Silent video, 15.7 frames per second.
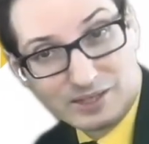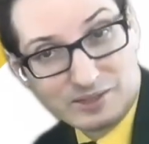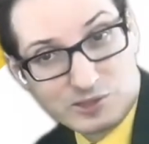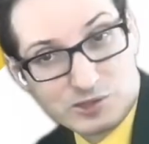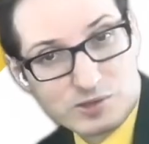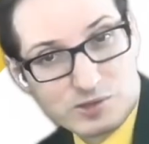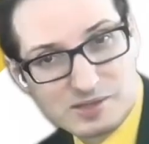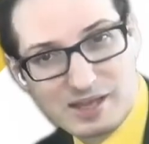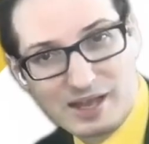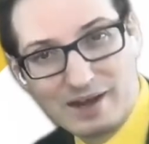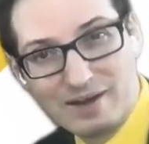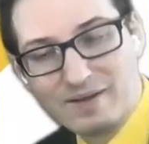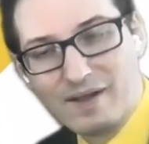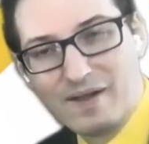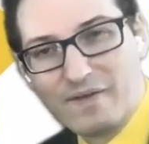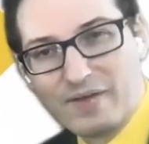It's a cell.
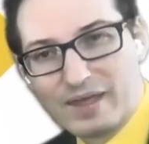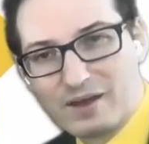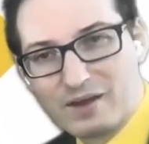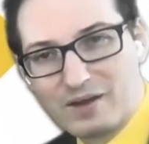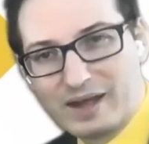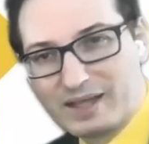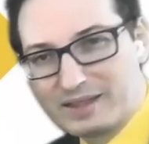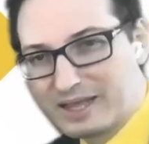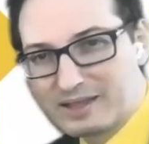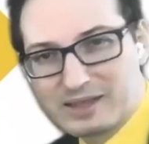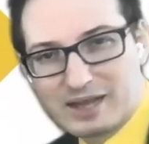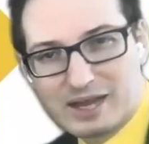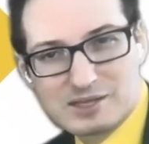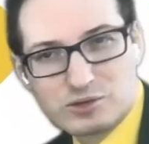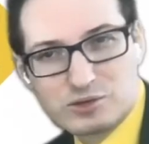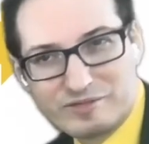And that
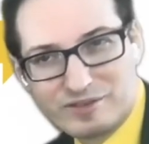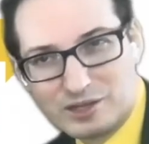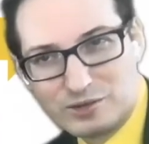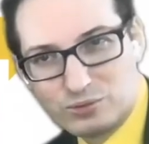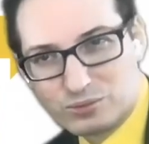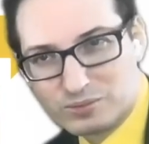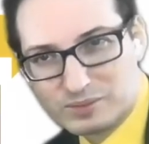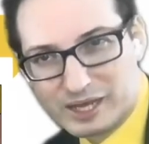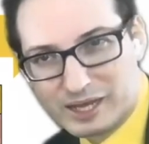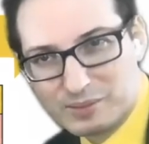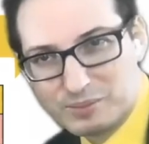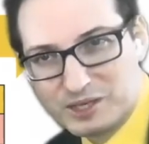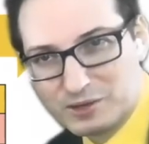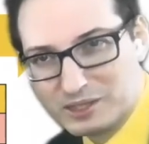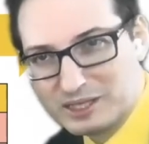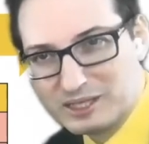has a value. It can
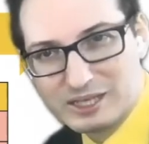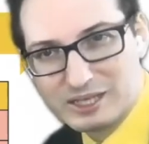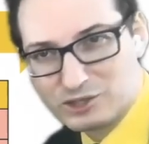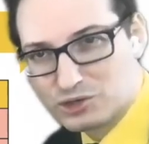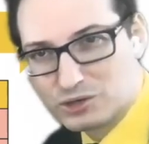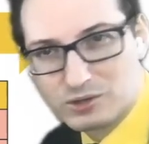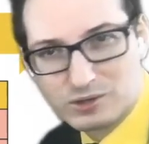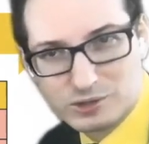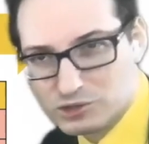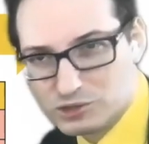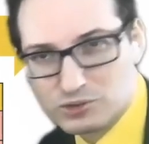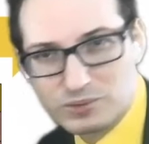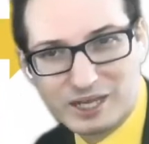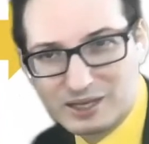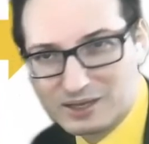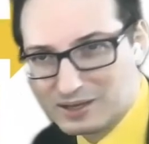be an integer, a
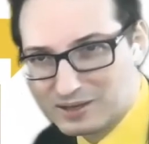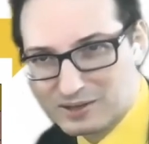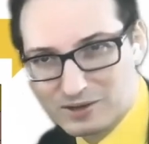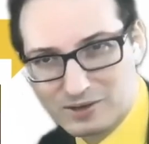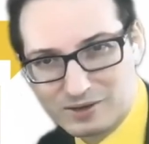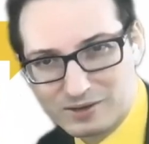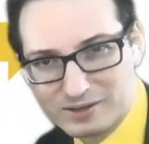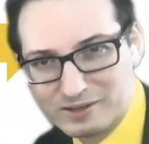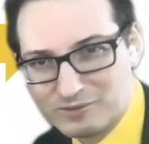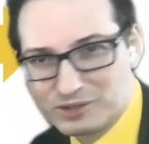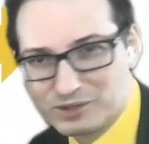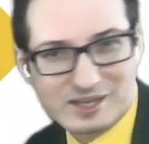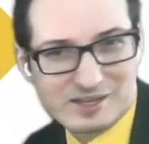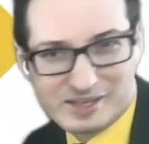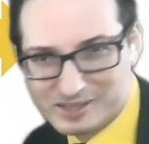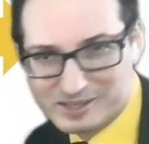string, even
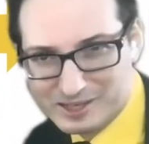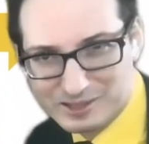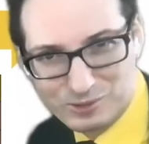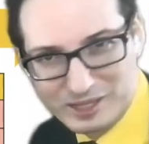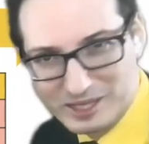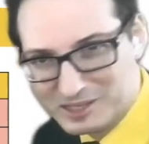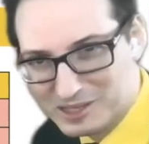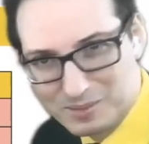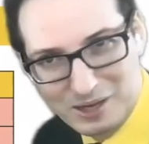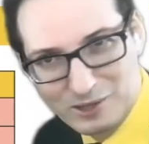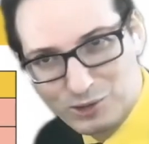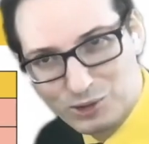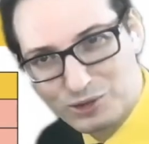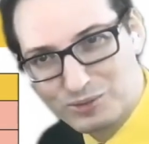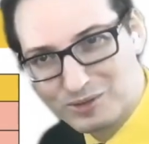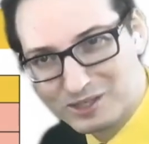as I said, an XML
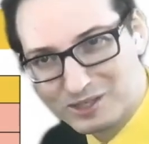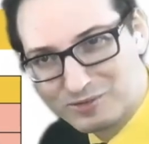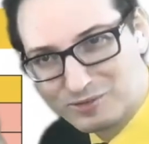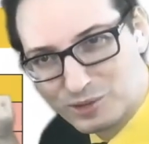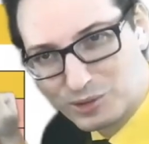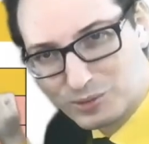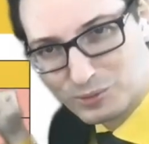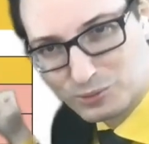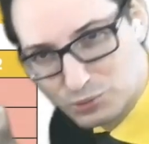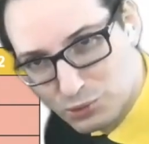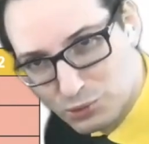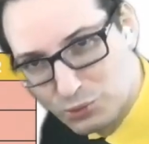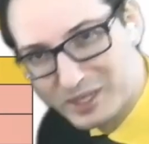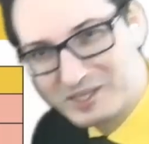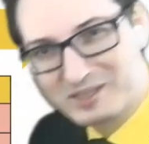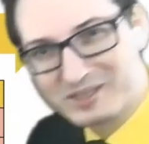document if you want to
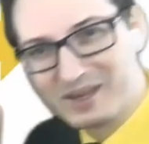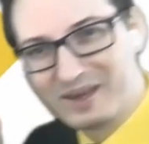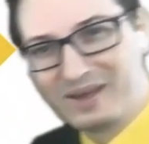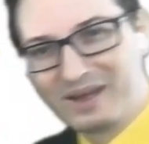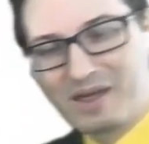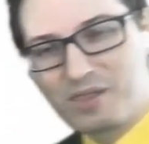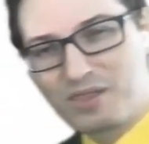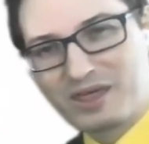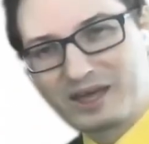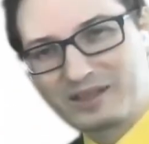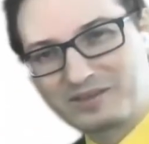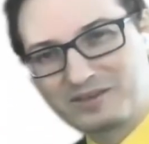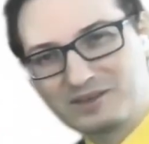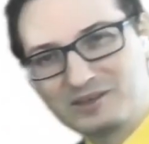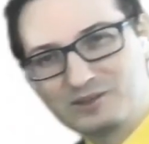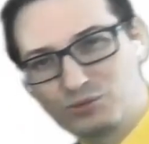squeeze
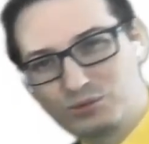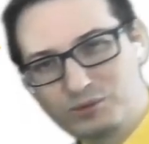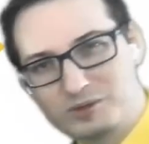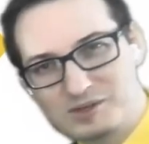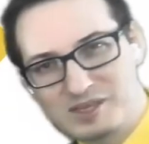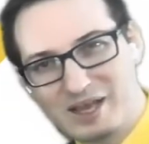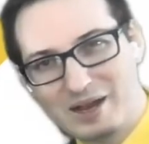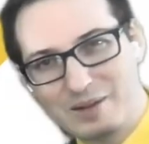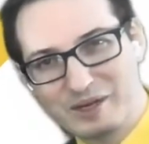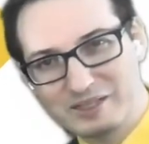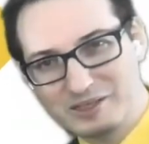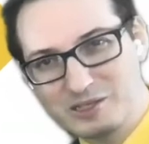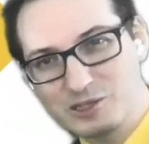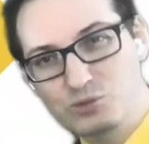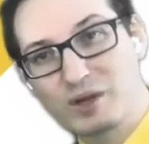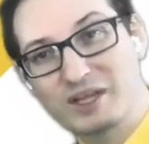that into the cell, but
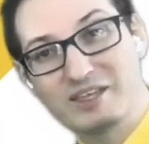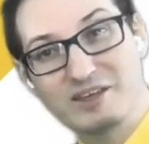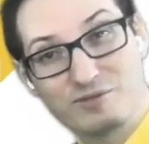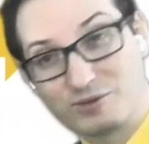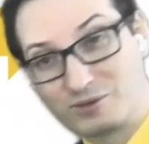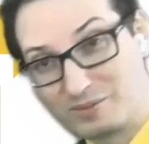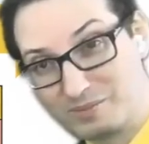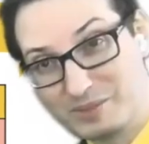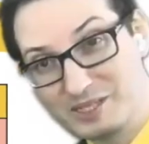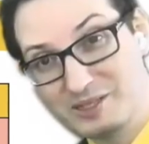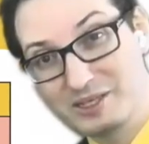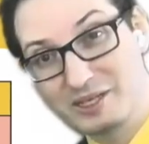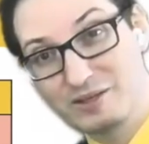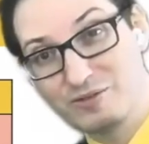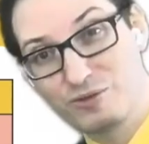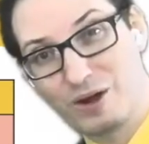it's whatever,
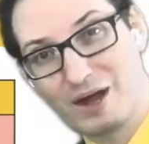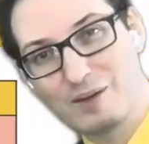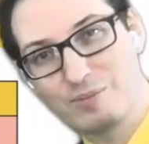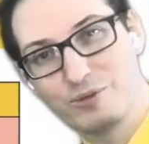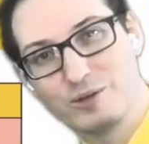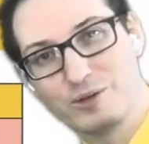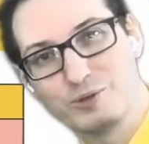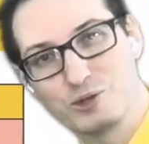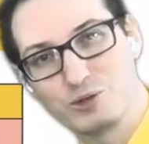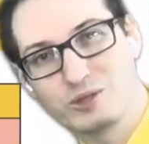basically, for our purpose.